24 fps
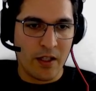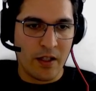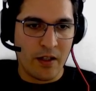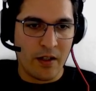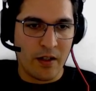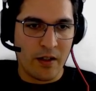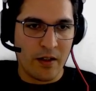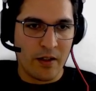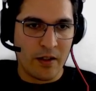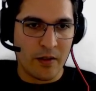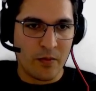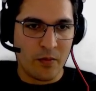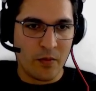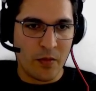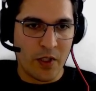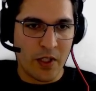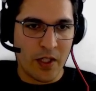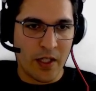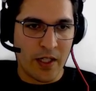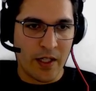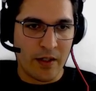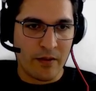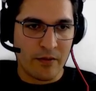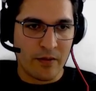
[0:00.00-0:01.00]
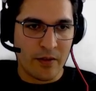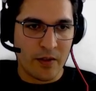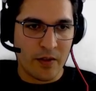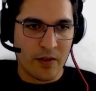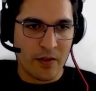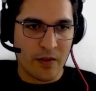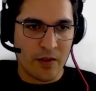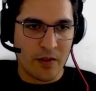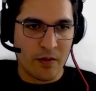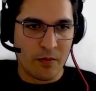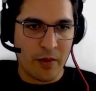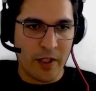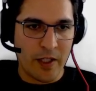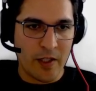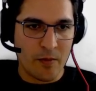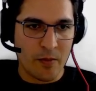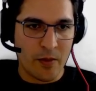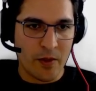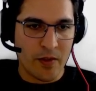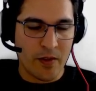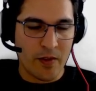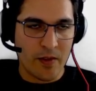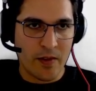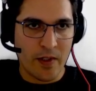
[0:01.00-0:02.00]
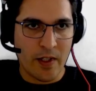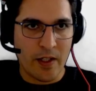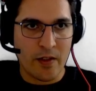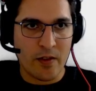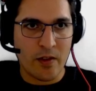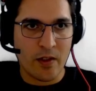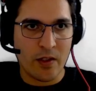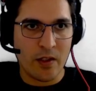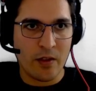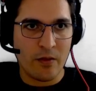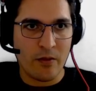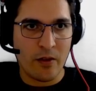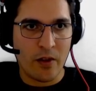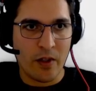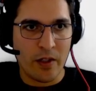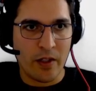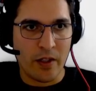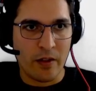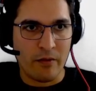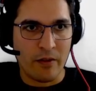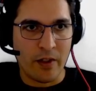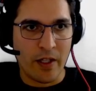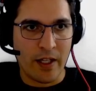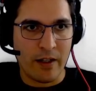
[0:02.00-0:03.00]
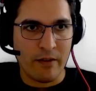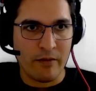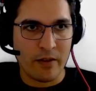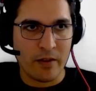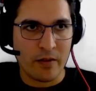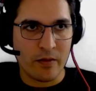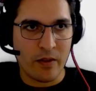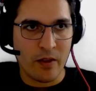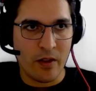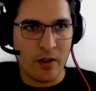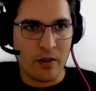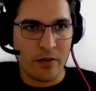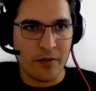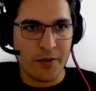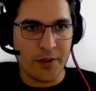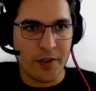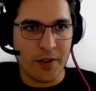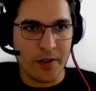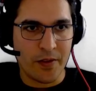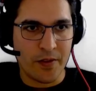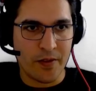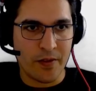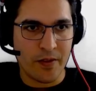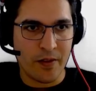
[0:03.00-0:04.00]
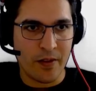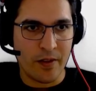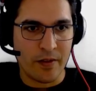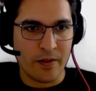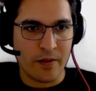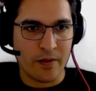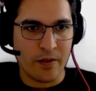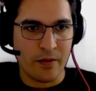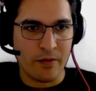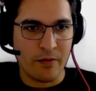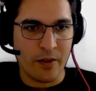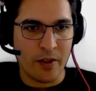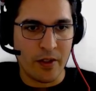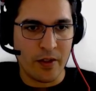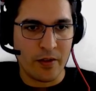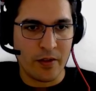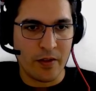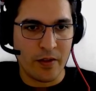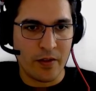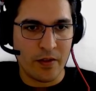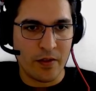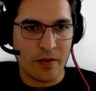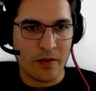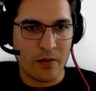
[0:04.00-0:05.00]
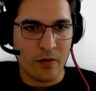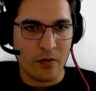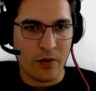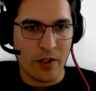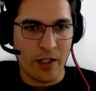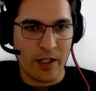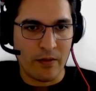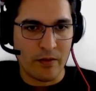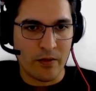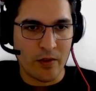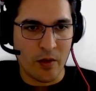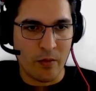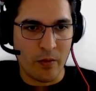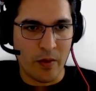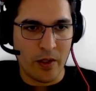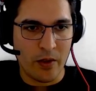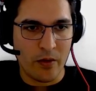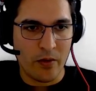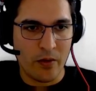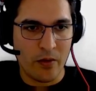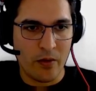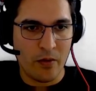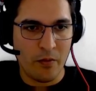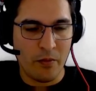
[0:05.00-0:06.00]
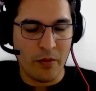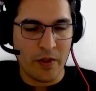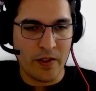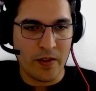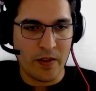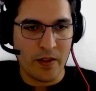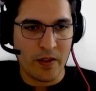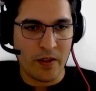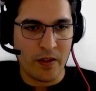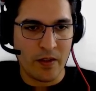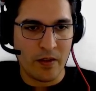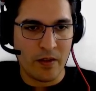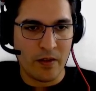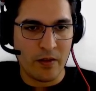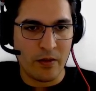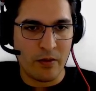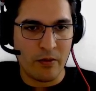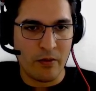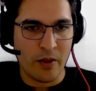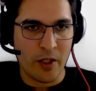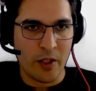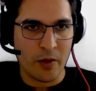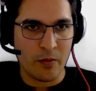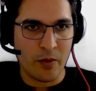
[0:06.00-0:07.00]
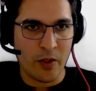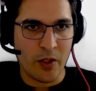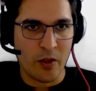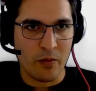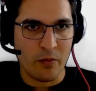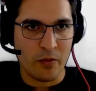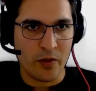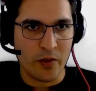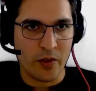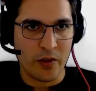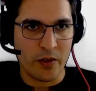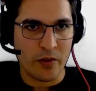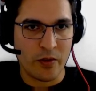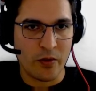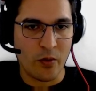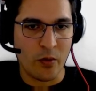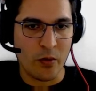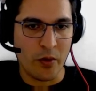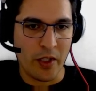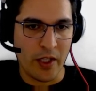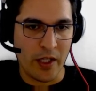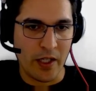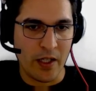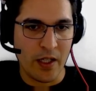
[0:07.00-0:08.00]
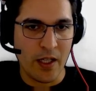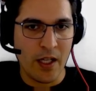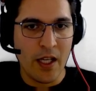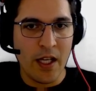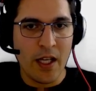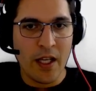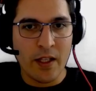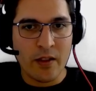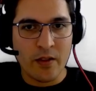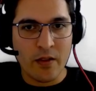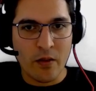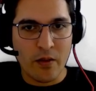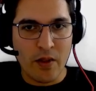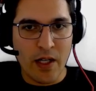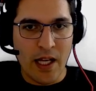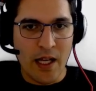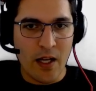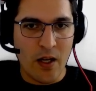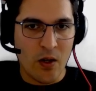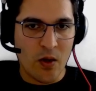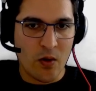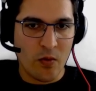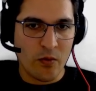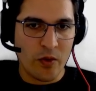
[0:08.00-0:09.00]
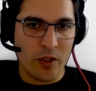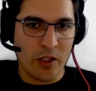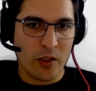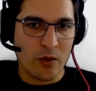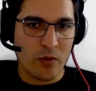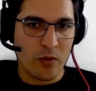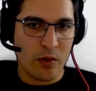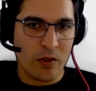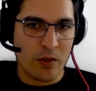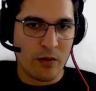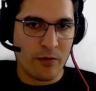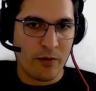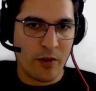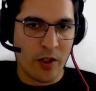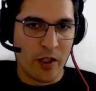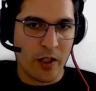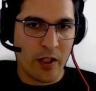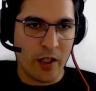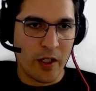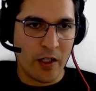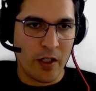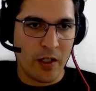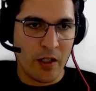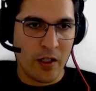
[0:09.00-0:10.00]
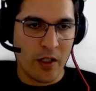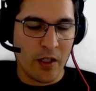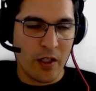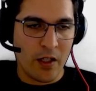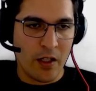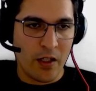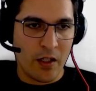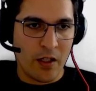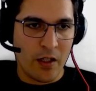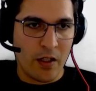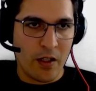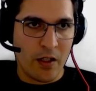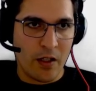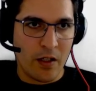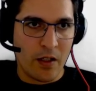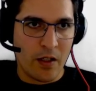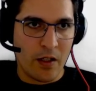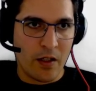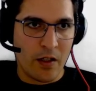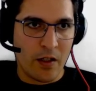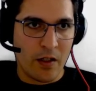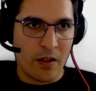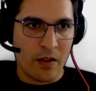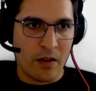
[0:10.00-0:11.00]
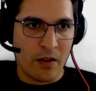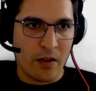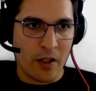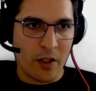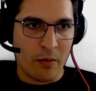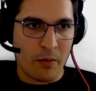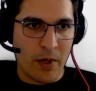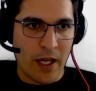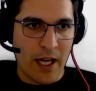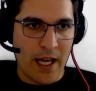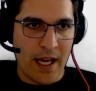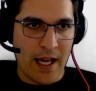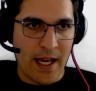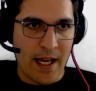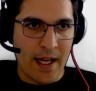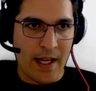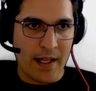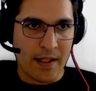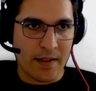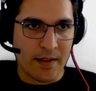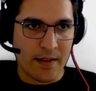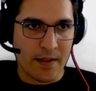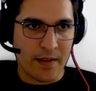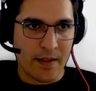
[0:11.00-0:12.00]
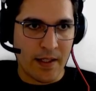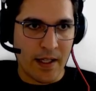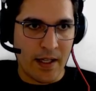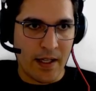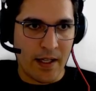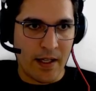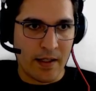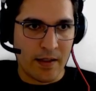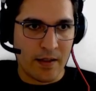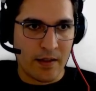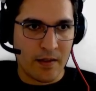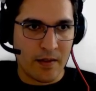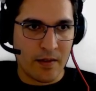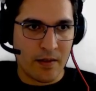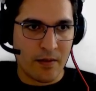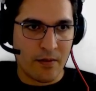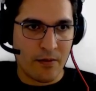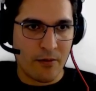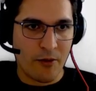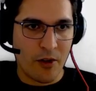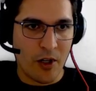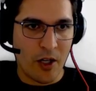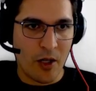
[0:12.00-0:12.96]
Let me have this space persistent is not defined yet. We haven't called this. Let's define this. So we have some error missing required parameters. Oh yeah. So now we need to define like paths that file